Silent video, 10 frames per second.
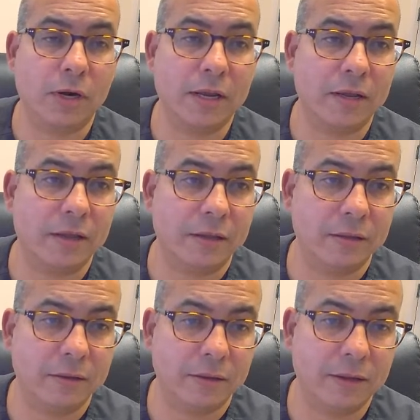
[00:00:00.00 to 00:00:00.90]
So we're going
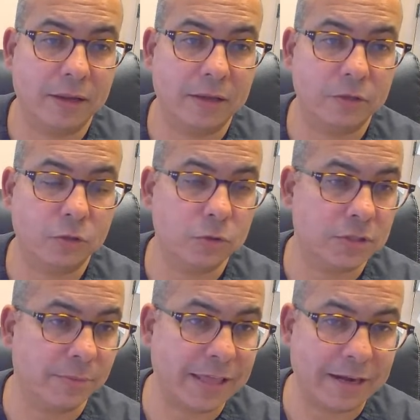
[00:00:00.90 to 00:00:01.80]

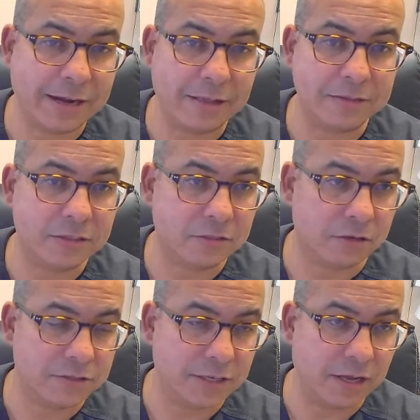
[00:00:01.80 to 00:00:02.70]
to do some of that
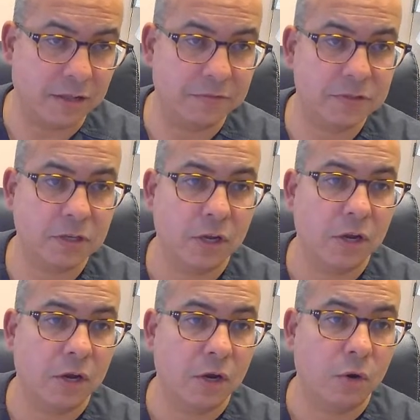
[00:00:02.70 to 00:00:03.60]
analysis
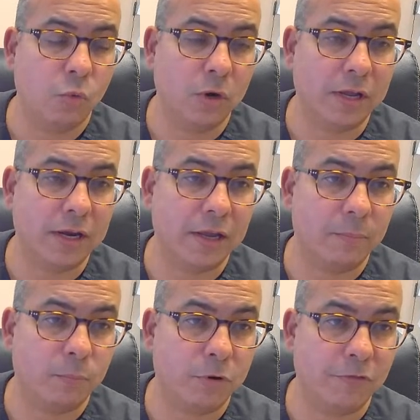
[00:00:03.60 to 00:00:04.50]
ourselves. We're
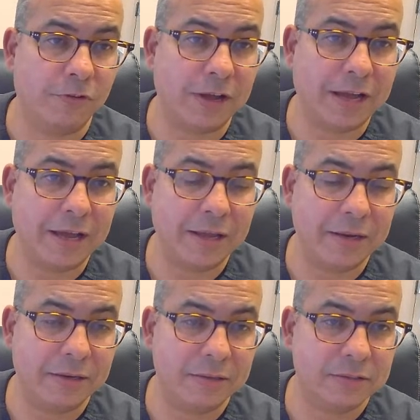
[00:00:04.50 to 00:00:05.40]
going to
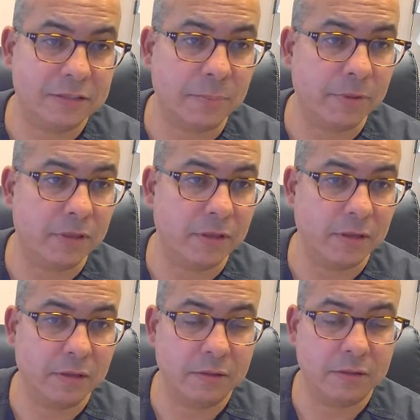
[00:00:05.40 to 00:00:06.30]
provide some
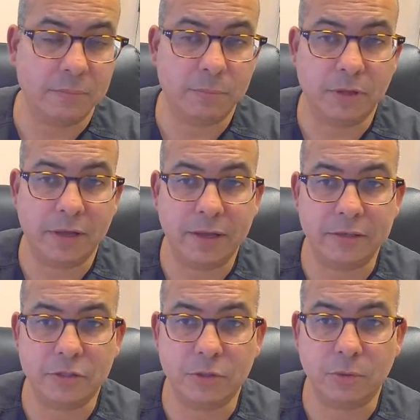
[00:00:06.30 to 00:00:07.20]
of the
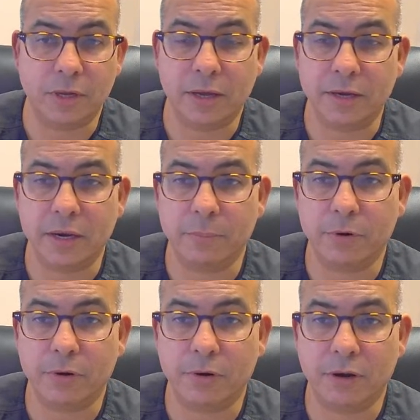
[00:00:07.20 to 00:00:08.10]
blood to a
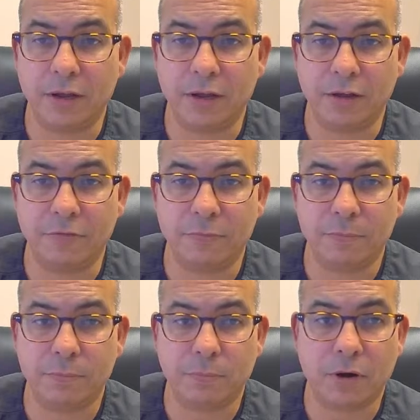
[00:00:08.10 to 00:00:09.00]
number
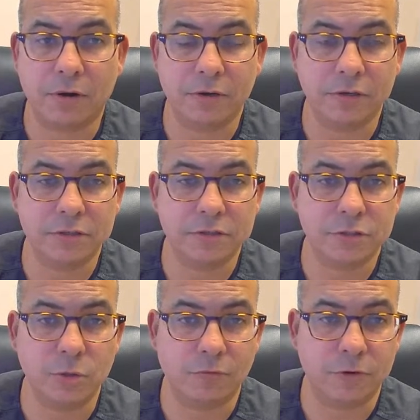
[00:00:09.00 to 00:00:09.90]
of
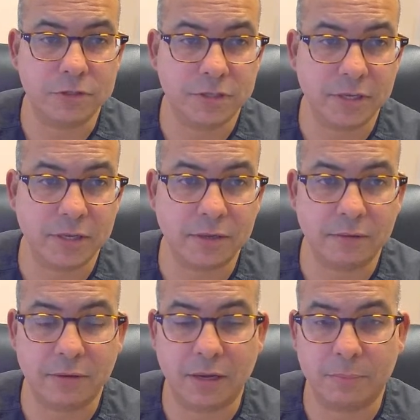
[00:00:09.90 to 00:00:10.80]
partners,
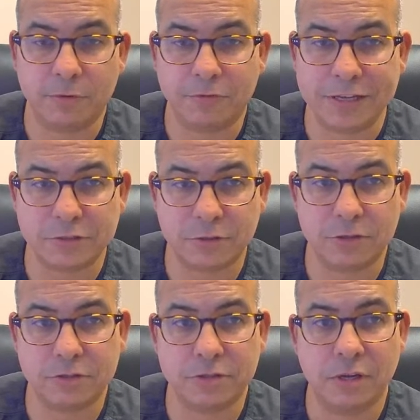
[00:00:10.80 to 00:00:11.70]
university
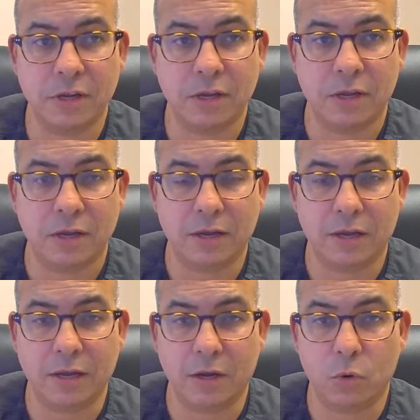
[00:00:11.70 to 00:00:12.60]
professors
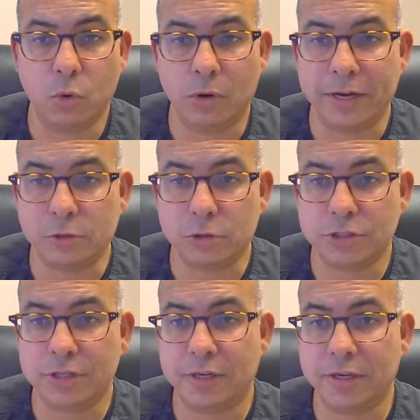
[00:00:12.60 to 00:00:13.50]
who are
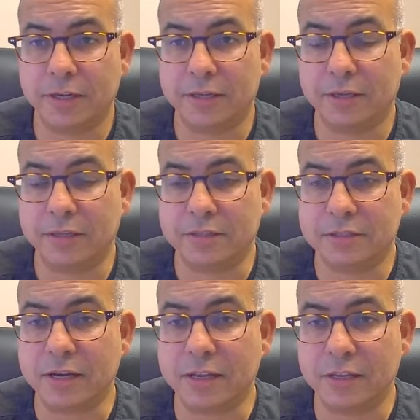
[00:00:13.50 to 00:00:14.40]
interested
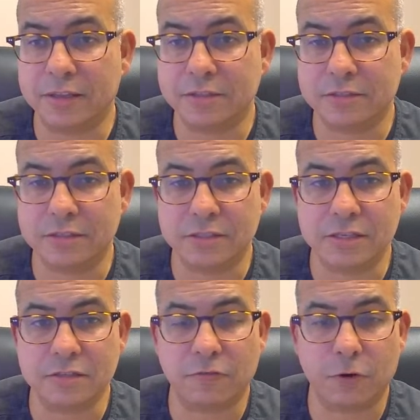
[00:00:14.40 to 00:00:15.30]
in studying this
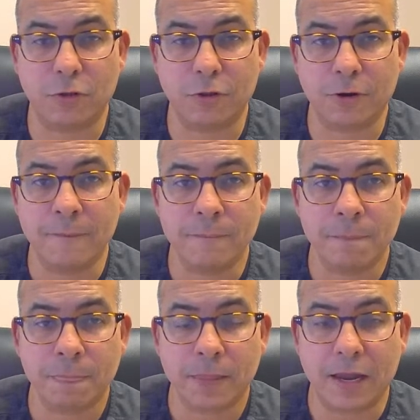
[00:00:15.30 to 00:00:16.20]
disease
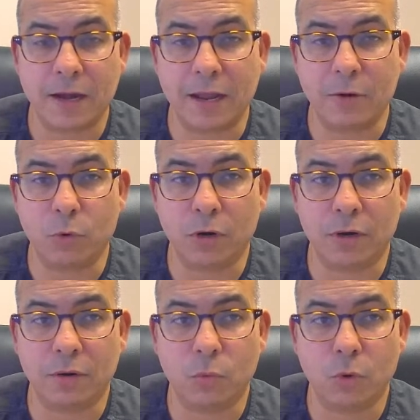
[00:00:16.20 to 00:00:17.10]
further.
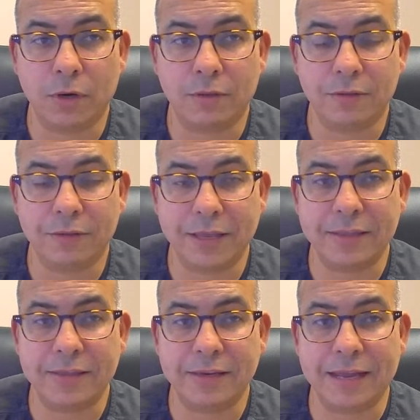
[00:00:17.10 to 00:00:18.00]
And we're
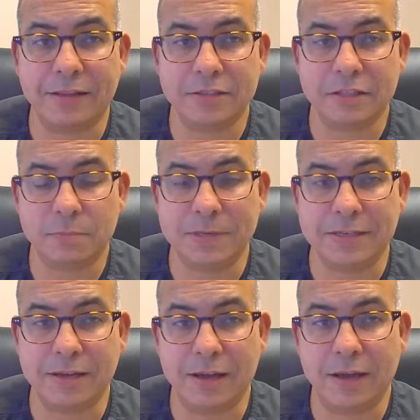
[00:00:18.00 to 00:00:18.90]
letting the
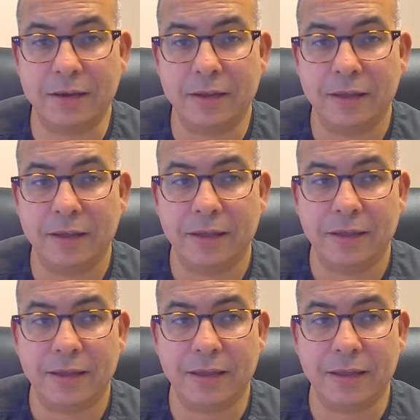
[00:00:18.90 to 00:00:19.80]
analysis be done
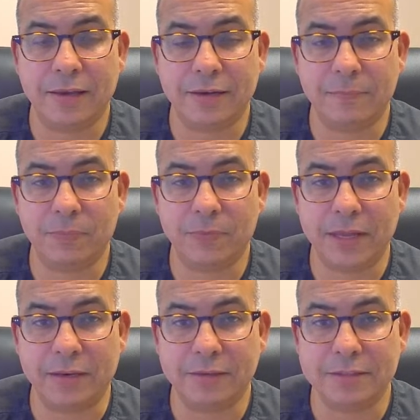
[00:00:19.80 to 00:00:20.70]

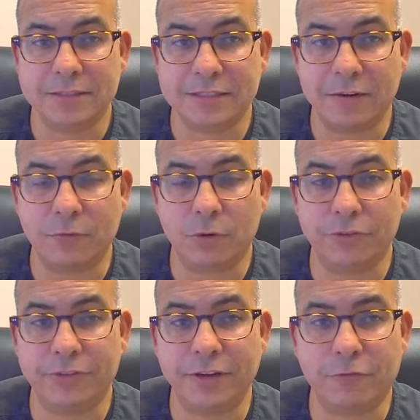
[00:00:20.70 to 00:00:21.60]
in
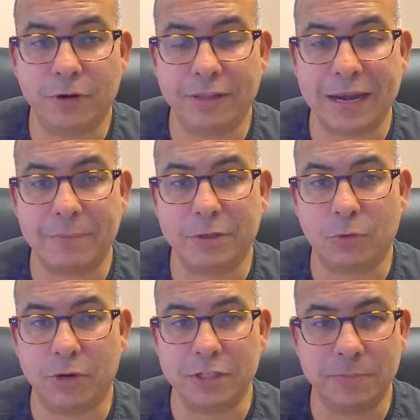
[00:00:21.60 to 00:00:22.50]
several different
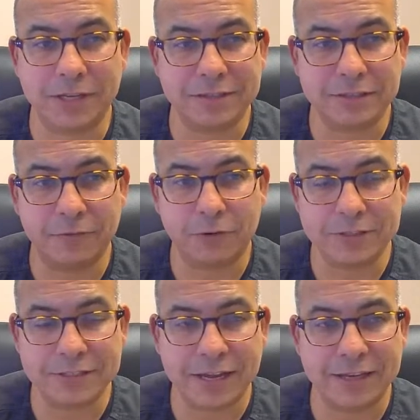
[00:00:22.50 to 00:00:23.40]
laboratories because
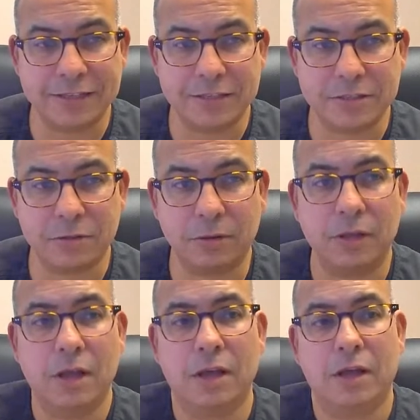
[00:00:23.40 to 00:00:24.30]
different
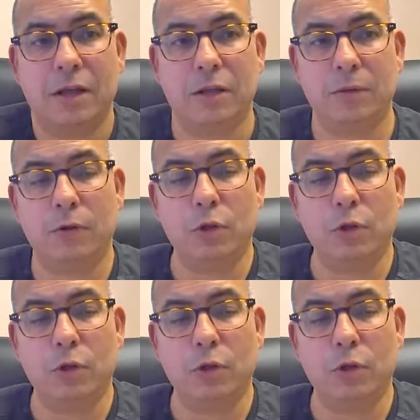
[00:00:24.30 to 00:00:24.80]
scientists will